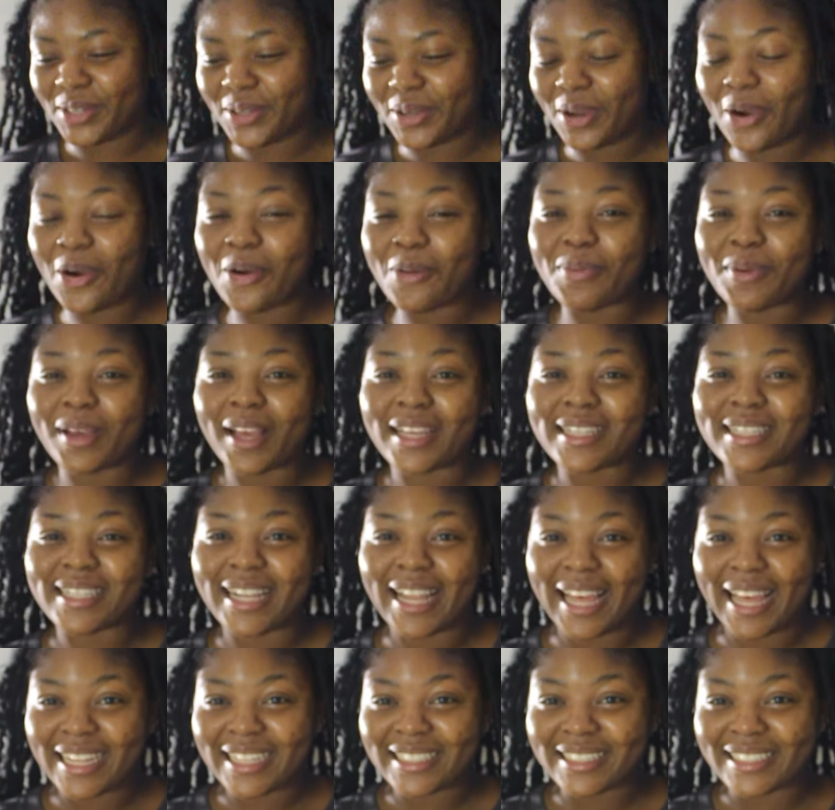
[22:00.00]
I hope you guys
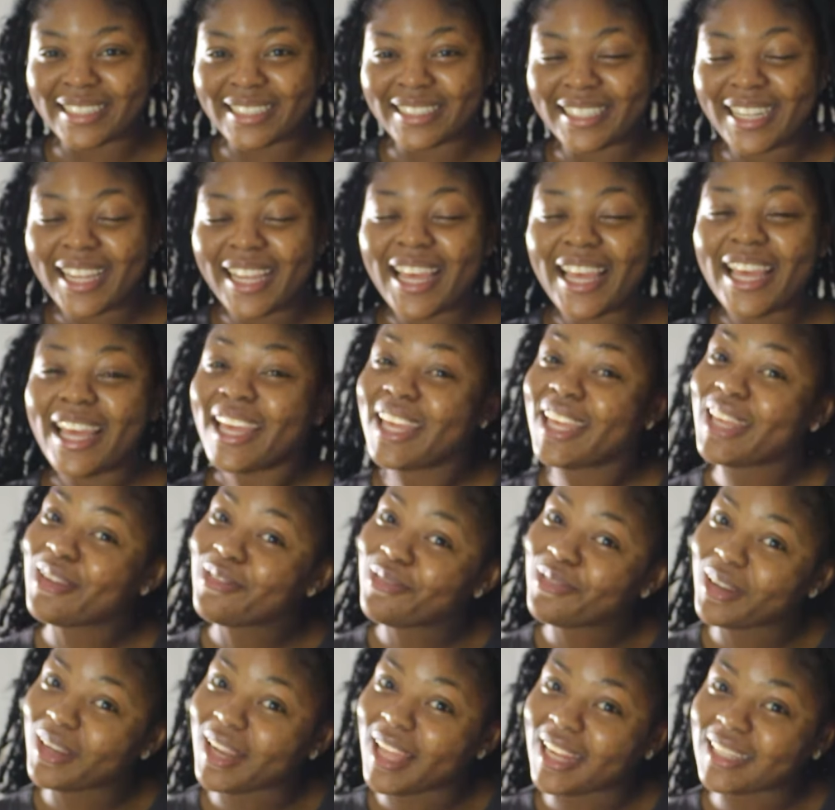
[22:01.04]
liked it. If you
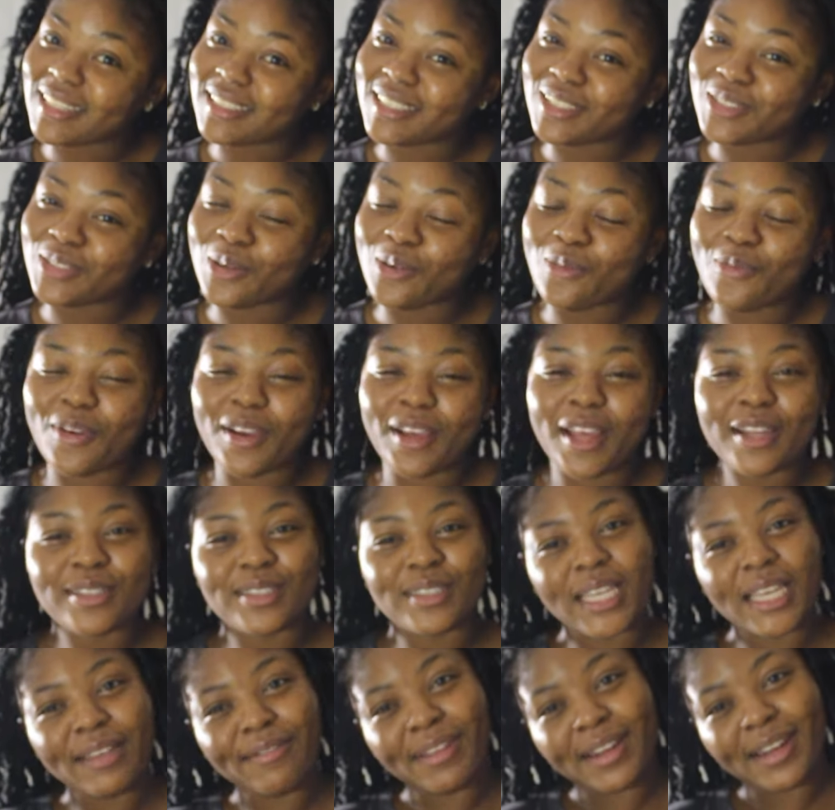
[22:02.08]
liked it, don't forget to
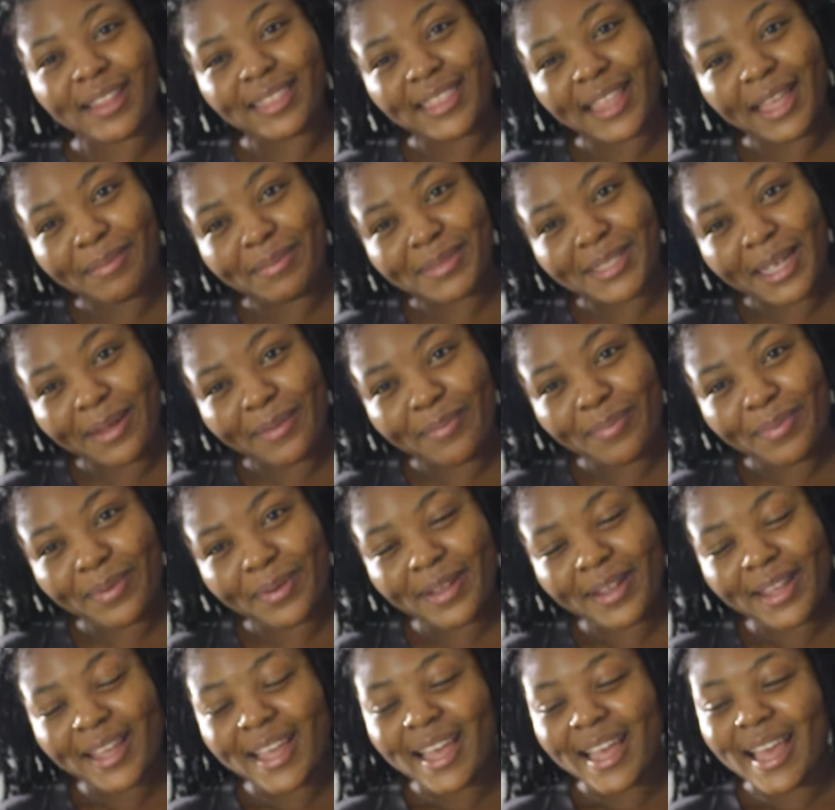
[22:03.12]
give it a thumbs up
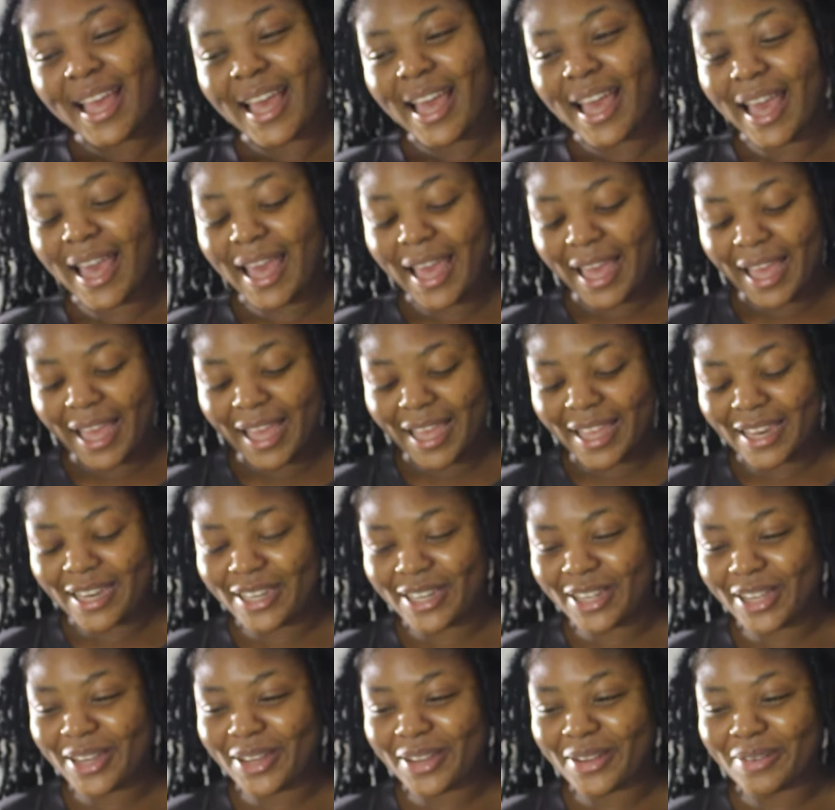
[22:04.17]

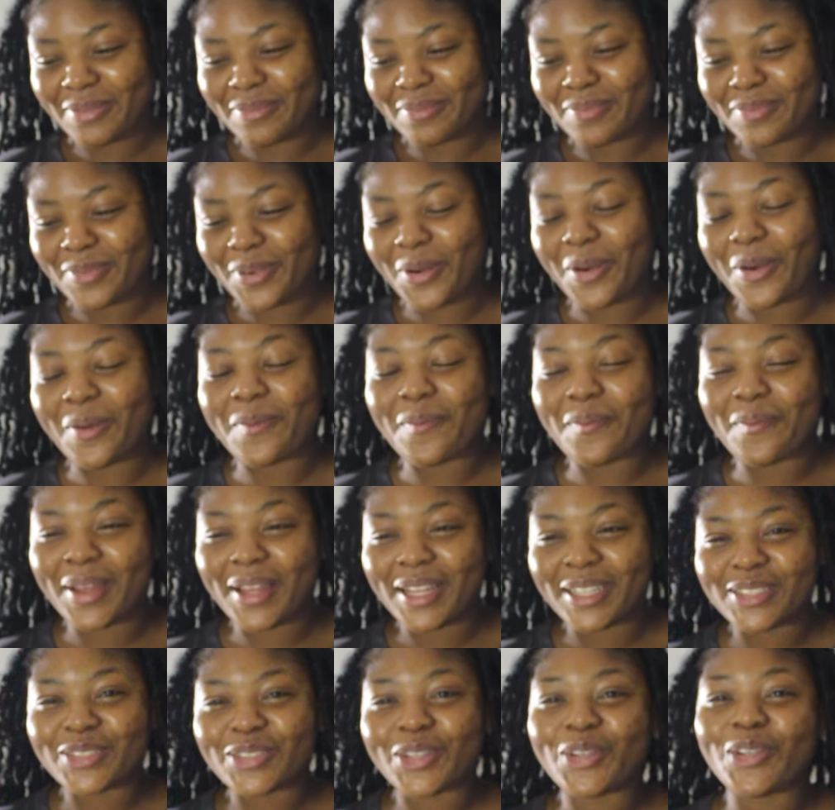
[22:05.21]
and
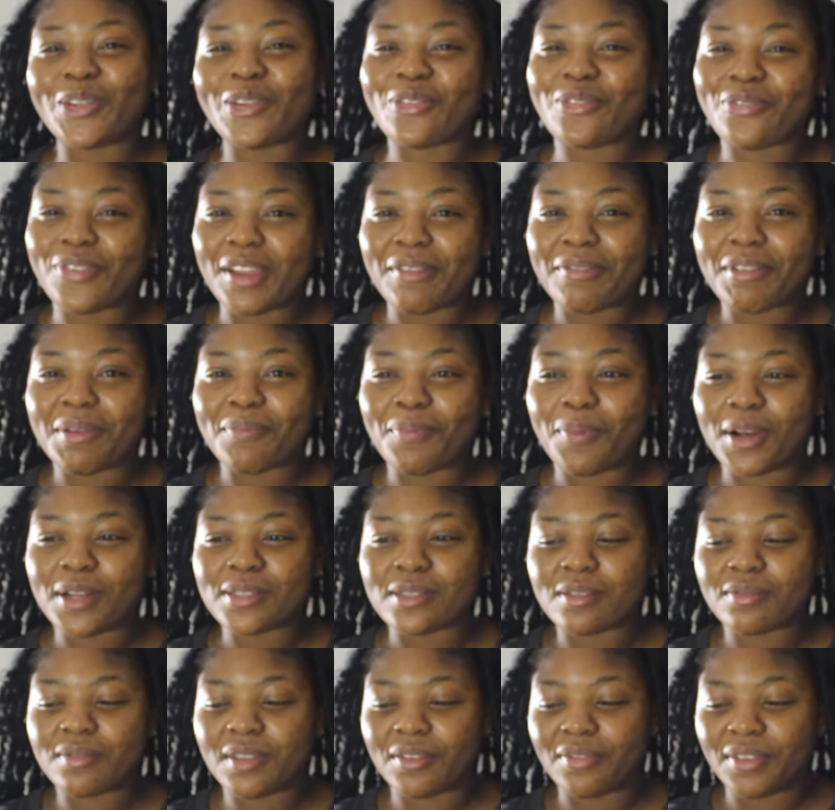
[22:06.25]
comment on your favorite parts of
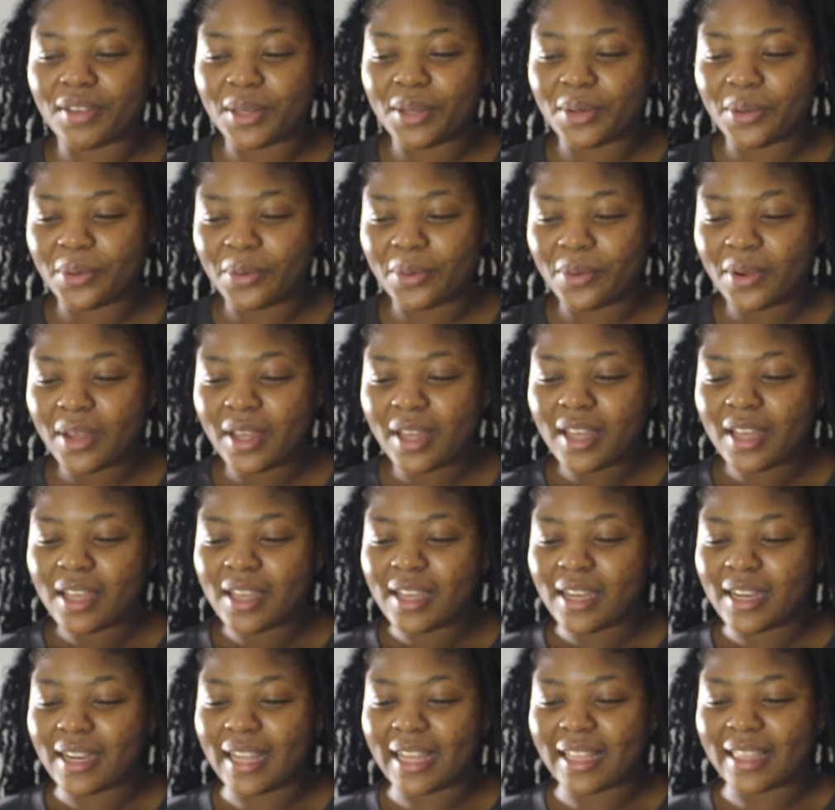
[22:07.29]
the video.
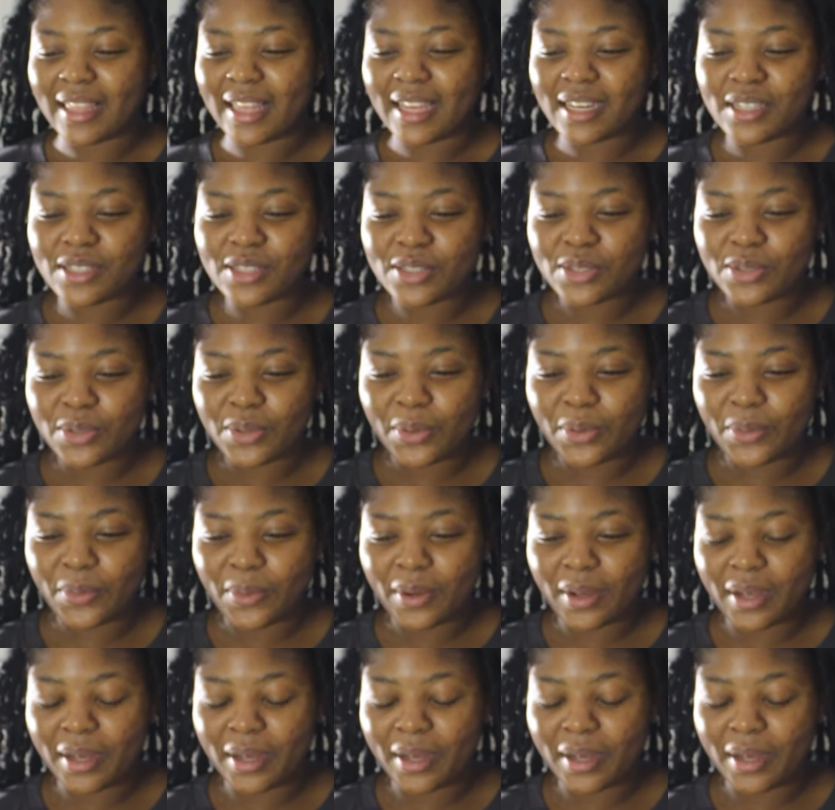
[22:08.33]
Like, that is so,